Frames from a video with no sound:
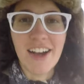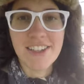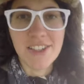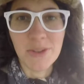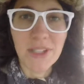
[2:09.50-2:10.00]
I
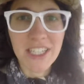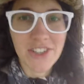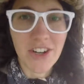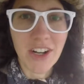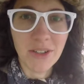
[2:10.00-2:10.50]
still really
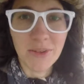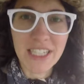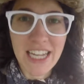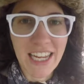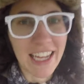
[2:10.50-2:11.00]
struggle with
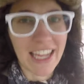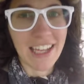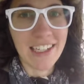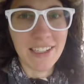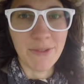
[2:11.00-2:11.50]
taking
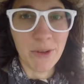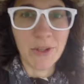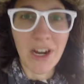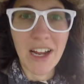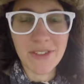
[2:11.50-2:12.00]
candid
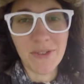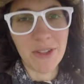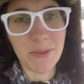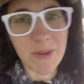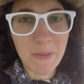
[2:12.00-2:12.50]
photographs of
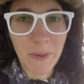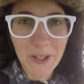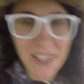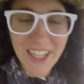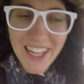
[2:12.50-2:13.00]
other
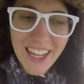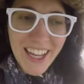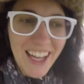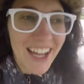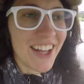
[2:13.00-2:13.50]
people.
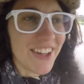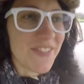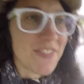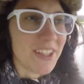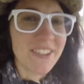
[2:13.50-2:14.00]

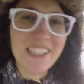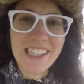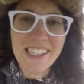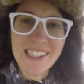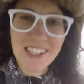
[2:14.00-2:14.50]
There was
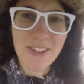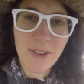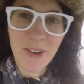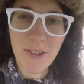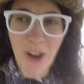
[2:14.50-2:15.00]
this
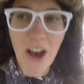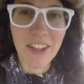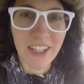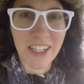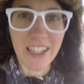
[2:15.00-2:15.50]

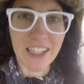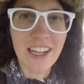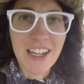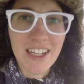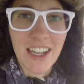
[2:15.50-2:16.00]
father
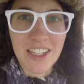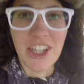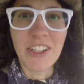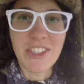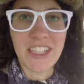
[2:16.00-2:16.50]

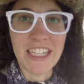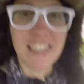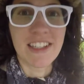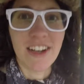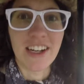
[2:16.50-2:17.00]
sheltering
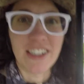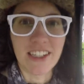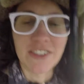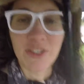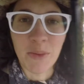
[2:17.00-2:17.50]
his daughter
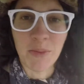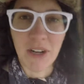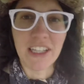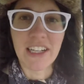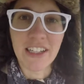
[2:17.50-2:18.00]
under an
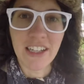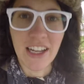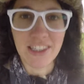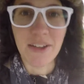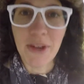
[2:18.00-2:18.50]
umbrella
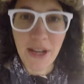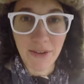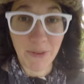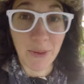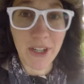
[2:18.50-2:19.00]
as they waited
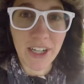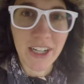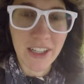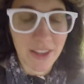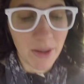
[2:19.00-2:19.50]
for
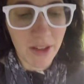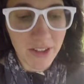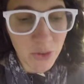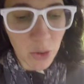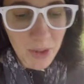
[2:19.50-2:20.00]
the
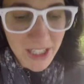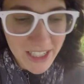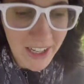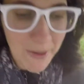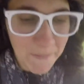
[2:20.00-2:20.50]
school bus
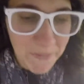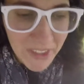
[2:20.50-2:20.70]
to come.